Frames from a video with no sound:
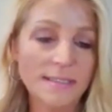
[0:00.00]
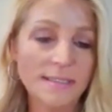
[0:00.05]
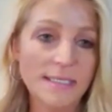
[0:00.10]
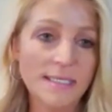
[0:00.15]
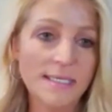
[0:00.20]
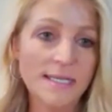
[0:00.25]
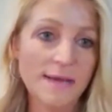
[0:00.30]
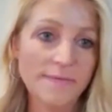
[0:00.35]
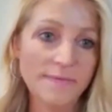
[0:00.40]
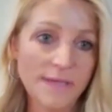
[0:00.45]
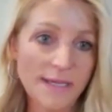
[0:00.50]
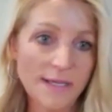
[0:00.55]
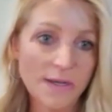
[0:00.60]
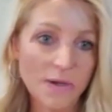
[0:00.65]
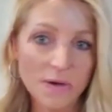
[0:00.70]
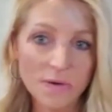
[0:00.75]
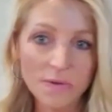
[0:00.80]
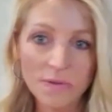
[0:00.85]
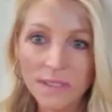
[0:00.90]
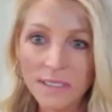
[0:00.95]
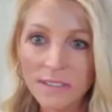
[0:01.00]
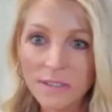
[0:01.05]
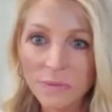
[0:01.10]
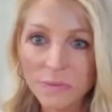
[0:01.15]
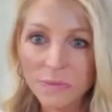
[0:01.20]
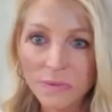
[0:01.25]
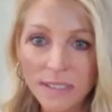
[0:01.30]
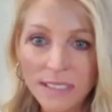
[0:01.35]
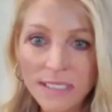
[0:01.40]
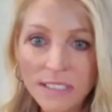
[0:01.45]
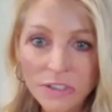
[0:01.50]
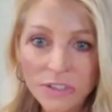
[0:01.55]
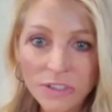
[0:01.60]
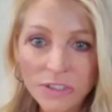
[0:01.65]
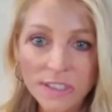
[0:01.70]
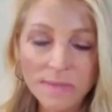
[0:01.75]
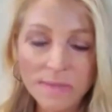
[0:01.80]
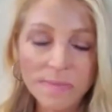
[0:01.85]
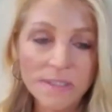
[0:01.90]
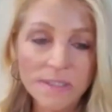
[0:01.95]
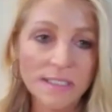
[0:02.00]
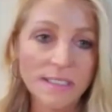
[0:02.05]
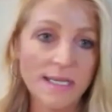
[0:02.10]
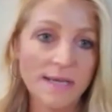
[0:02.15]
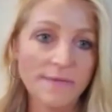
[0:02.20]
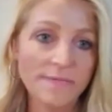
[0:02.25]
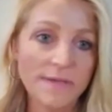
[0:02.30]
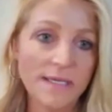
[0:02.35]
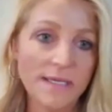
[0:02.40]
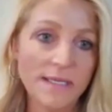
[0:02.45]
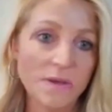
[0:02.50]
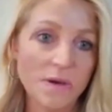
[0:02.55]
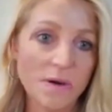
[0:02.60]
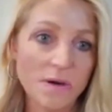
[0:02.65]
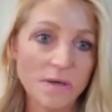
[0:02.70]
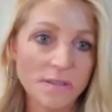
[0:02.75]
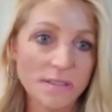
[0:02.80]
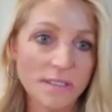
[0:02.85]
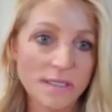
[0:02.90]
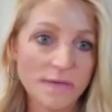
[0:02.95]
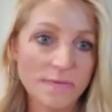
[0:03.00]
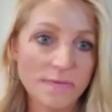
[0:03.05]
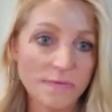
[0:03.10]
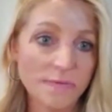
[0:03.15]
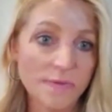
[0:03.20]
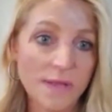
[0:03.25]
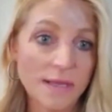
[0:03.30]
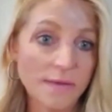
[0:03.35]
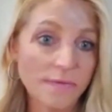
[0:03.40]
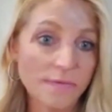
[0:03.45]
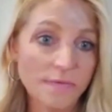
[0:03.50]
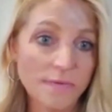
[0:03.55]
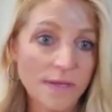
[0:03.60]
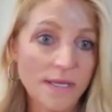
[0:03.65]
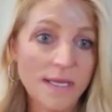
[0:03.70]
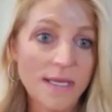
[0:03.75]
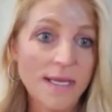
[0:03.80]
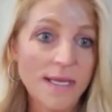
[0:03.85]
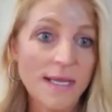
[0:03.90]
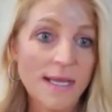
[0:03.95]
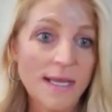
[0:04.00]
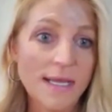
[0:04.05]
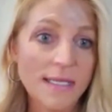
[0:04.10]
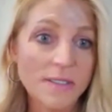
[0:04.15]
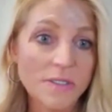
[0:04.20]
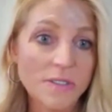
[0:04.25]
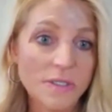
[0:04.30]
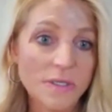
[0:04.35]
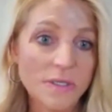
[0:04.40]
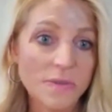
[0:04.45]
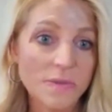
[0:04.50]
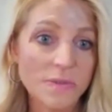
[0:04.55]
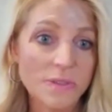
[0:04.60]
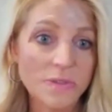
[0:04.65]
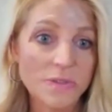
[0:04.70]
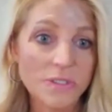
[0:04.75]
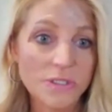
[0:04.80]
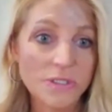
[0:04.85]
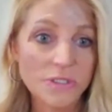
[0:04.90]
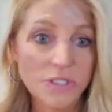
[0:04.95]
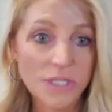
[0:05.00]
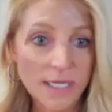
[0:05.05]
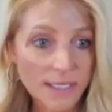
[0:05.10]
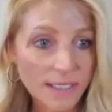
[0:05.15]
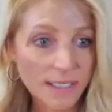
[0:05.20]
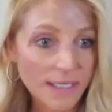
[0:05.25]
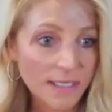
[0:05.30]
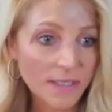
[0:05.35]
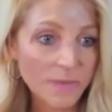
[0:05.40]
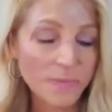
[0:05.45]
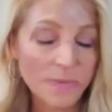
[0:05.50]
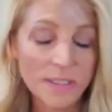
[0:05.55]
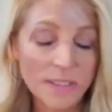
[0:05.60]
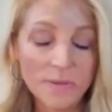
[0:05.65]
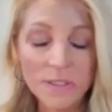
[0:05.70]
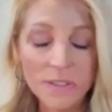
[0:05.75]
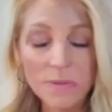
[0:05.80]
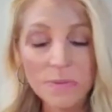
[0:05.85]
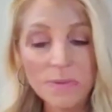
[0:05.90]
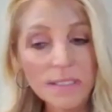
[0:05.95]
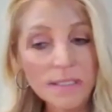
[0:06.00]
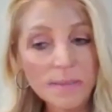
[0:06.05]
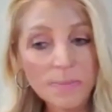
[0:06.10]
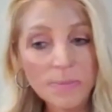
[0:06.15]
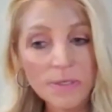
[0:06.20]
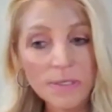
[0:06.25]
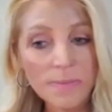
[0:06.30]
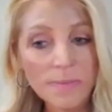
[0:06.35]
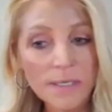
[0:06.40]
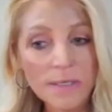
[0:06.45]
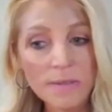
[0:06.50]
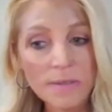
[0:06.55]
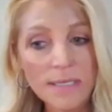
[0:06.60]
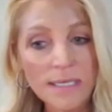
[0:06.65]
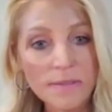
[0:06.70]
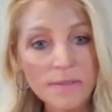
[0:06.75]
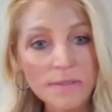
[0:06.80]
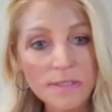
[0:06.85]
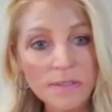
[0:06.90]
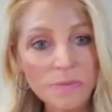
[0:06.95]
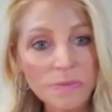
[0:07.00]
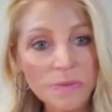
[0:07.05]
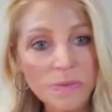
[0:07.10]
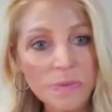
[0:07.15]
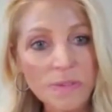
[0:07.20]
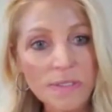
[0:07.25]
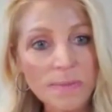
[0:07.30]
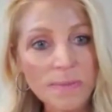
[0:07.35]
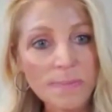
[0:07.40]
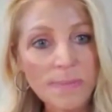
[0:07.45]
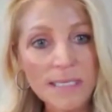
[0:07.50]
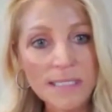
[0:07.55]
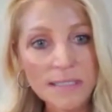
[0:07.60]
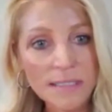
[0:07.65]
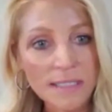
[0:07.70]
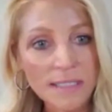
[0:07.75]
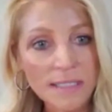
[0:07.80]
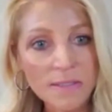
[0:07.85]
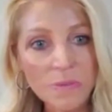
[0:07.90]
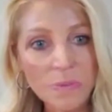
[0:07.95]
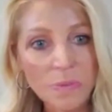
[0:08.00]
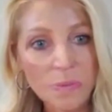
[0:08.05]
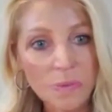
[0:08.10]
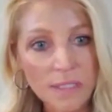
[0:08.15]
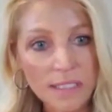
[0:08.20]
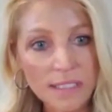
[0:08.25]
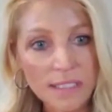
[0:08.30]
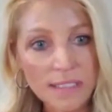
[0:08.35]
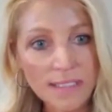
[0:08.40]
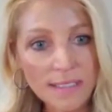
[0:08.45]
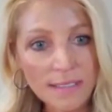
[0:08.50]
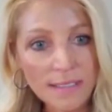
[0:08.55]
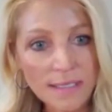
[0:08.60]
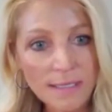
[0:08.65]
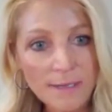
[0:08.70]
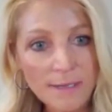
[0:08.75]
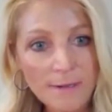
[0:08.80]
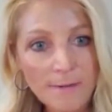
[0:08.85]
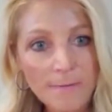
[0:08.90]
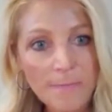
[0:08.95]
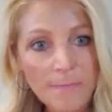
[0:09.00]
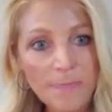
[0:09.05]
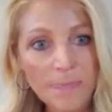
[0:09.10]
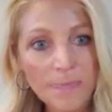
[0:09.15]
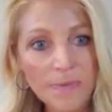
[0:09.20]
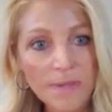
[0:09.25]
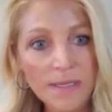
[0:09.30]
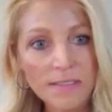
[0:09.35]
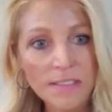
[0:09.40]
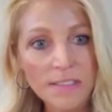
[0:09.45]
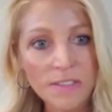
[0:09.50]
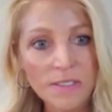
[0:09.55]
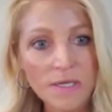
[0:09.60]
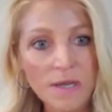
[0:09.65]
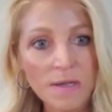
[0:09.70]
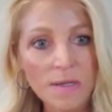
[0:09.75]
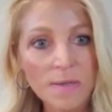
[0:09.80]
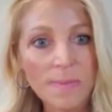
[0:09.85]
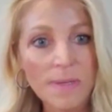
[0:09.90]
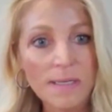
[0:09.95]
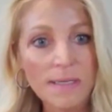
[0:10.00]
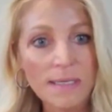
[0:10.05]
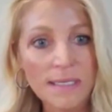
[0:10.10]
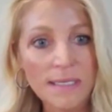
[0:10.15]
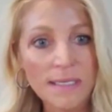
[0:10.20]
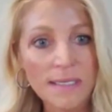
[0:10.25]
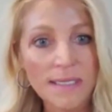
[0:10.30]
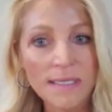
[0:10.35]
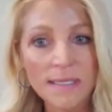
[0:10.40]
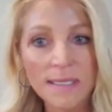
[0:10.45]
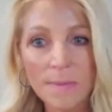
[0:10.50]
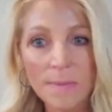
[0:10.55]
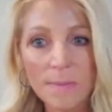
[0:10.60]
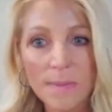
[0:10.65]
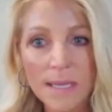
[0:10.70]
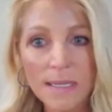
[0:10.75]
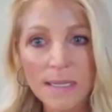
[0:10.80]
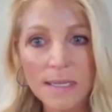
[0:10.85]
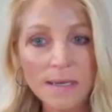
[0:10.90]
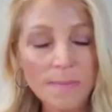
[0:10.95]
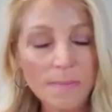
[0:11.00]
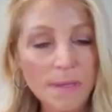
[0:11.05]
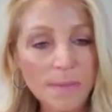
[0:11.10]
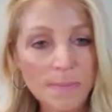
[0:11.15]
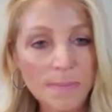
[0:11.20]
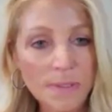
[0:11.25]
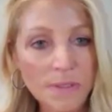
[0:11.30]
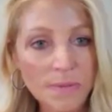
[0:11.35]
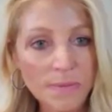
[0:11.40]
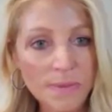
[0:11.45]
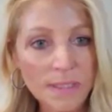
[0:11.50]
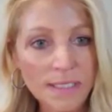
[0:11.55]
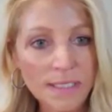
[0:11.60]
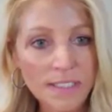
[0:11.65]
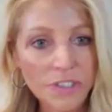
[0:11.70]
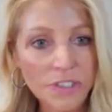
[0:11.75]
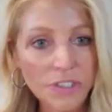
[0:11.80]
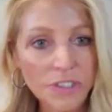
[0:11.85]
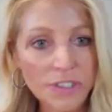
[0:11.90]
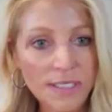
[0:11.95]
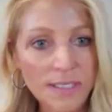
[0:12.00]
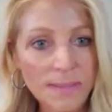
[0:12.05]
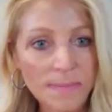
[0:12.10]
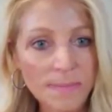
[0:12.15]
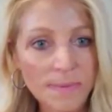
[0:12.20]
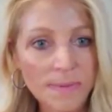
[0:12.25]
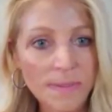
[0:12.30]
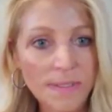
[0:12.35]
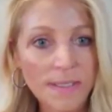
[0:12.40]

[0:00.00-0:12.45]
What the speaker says: to navigate hard things in relationships, to navigate the hard stuff of life. And so you just check in, and we did premarital counseling, was one of the best things we did to talk about anything that might come up in our relationship.